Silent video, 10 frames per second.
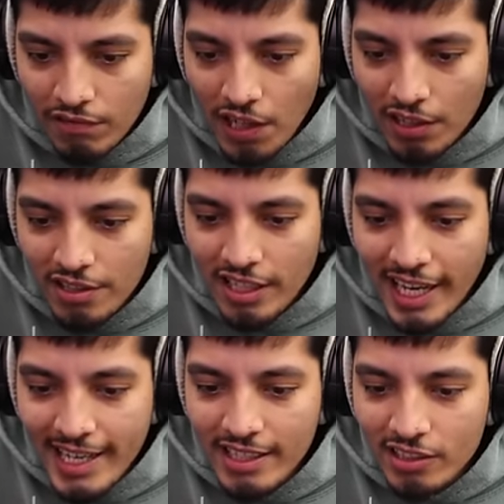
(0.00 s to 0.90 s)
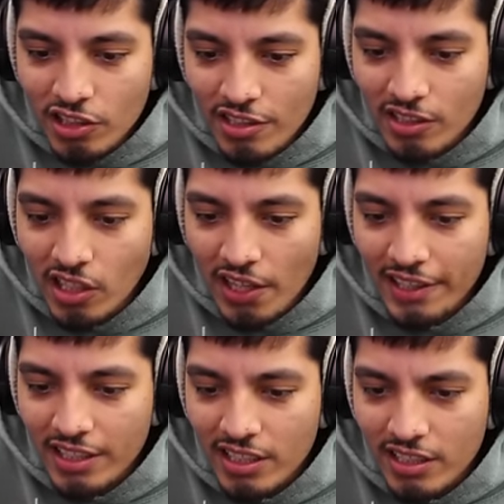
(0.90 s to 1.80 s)
Follow the light into the
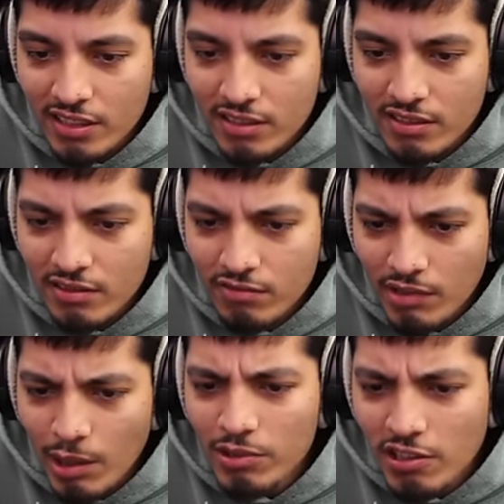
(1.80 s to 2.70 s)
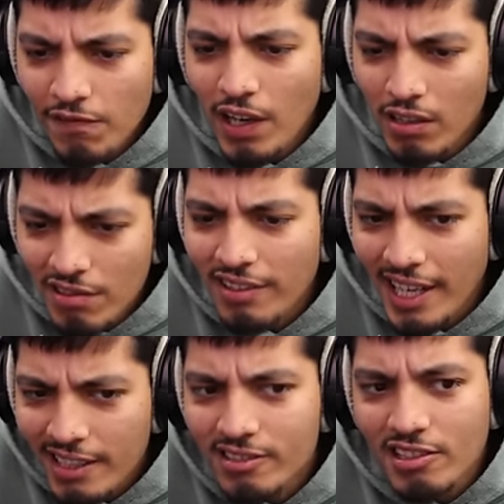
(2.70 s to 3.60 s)
dark. Why would you follow the
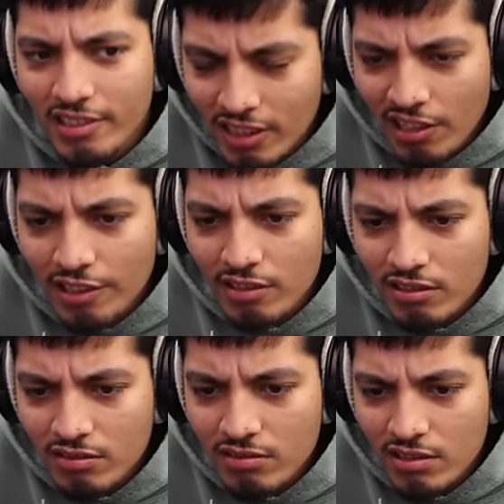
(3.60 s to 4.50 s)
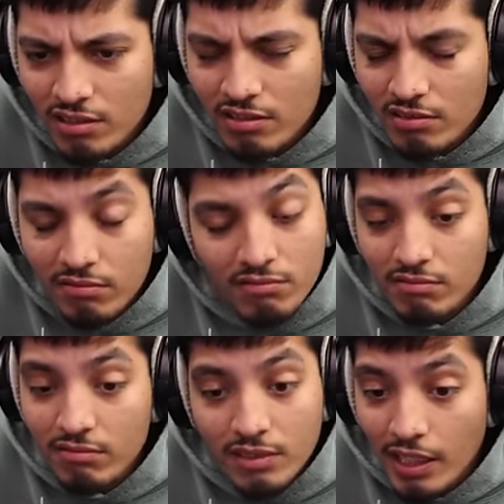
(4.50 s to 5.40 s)
light into the dark?
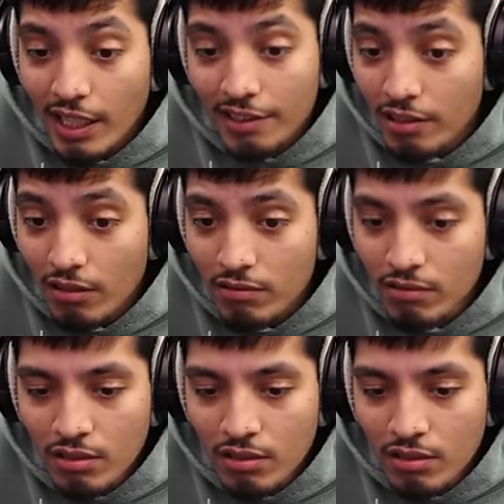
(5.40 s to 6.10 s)
I don't know.